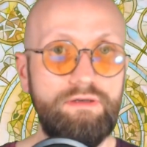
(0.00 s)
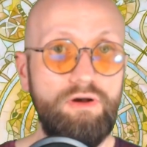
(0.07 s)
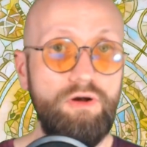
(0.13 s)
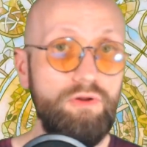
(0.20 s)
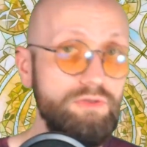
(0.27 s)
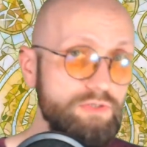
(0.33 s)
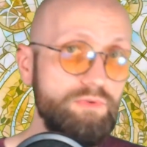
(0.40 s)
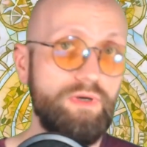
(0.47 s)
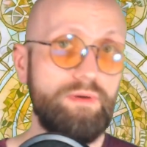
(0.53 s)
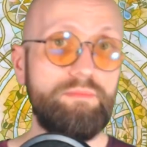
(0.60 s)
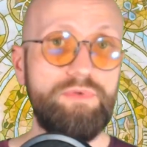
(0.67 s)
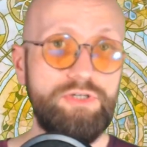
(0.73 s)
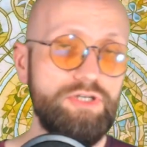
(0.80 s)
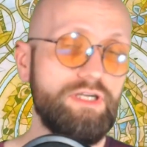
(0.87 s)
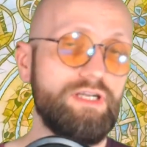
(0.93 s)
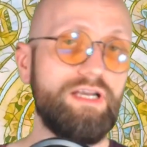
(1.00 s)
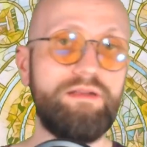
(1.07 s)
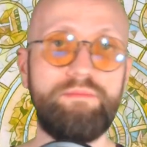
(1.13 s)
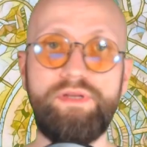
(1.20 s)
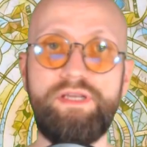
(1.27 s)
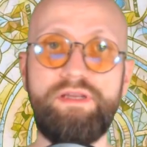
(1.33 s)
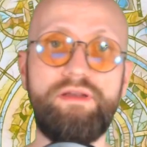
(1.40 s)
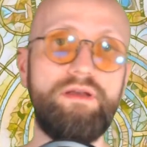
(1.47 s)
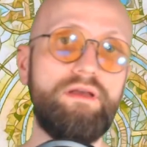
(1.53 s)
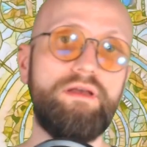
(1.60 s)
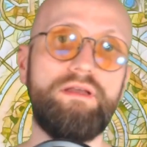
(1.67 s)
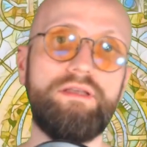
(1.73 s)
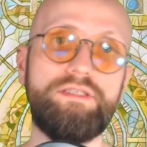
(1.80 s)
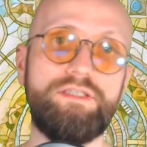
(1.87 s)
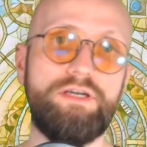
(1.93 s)
Also, ambition can be
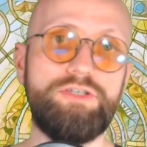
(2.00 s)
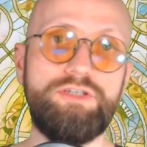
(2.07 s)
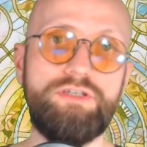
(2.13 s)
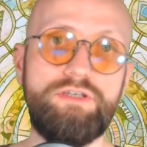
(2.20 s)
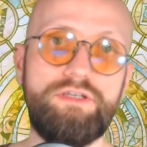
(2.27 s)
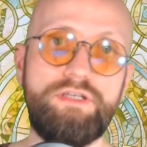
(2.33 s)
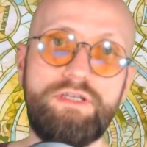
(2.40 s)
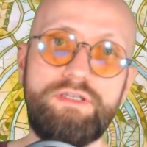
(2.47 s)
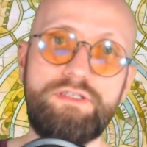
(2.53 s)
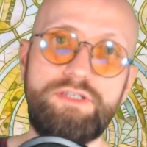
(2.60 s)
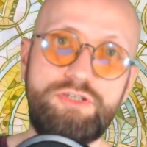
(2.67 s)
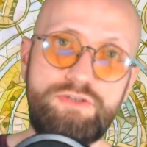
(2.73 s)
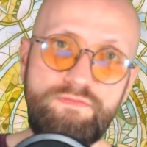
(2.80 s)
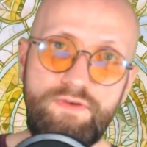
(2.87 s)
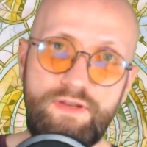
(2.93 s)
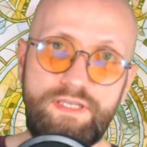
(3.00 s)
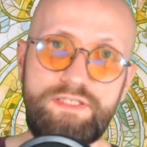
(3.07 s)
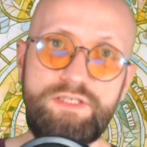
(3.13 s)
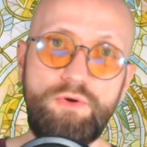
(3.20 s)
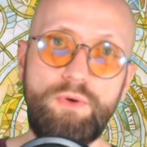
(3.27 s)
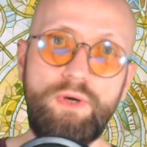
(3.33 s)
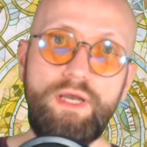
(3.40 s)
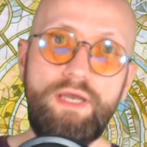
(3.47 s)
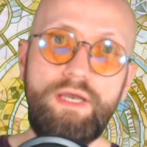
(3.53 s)
such a thing. So